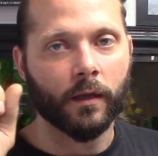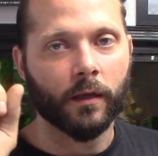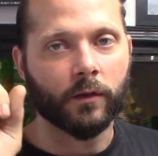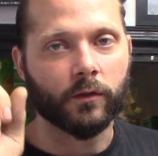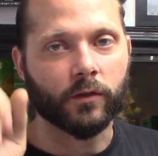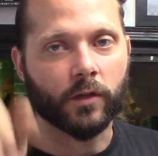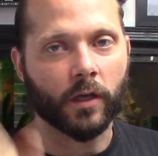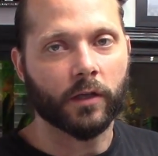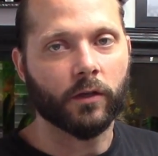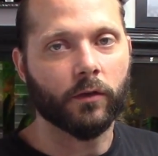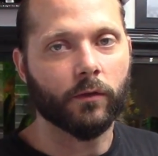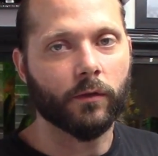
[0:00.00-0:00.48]

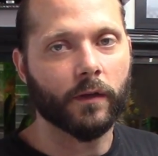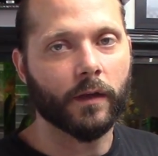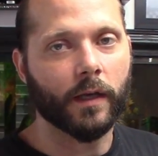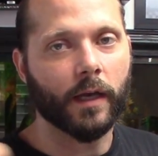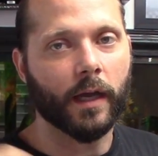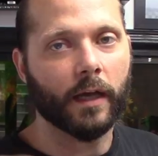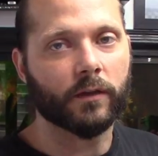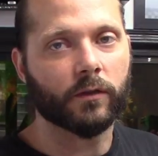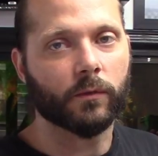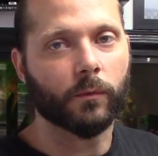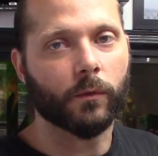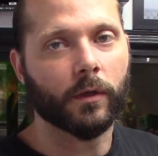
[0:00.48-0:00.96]
Check you in the
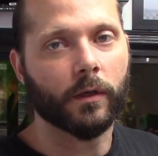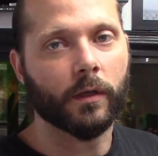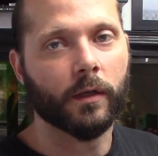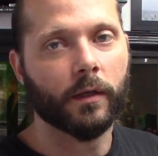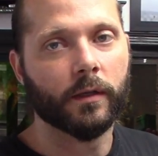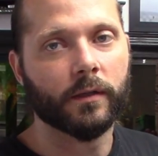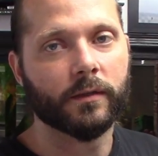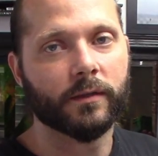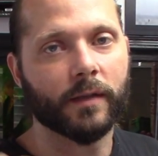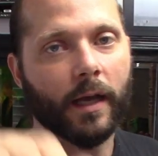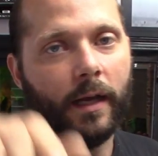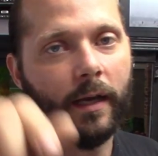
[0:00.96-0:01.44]
next one.
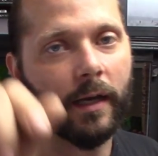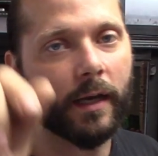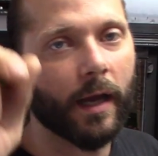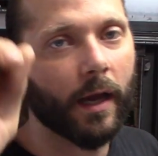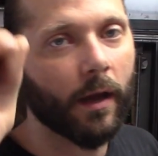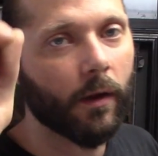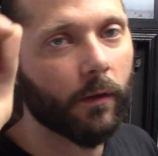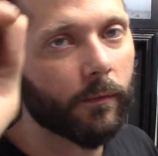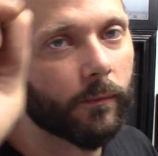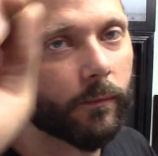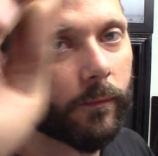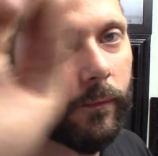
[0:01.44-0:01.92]
Signing out.